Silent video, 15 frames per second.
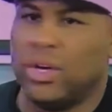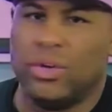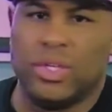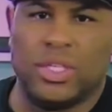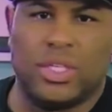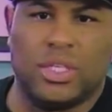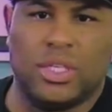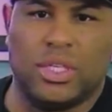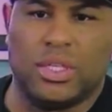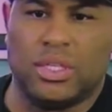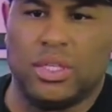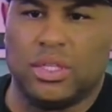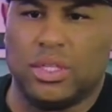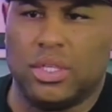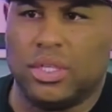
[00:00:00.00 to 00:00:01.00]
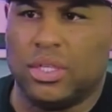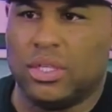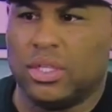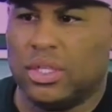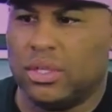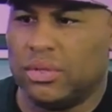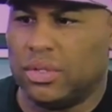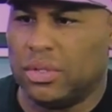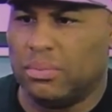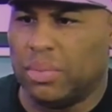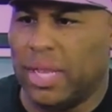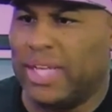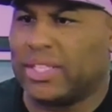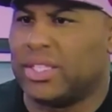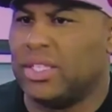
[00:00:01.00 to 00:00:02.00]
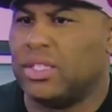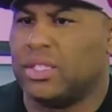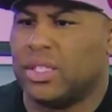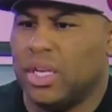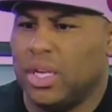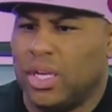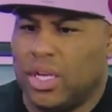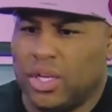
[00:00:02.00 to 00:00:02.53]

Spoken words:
The blessings,